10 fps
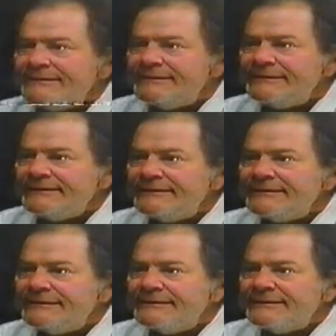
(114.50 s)

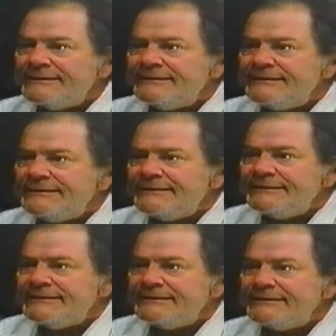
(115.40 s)

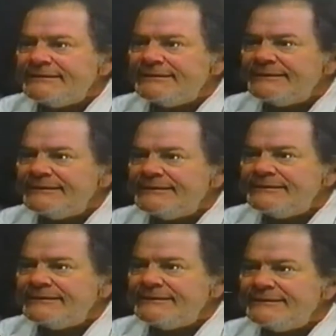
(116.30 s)

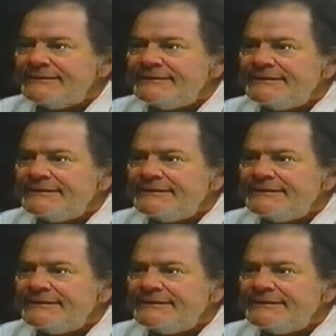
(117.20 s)
Nobody speaks.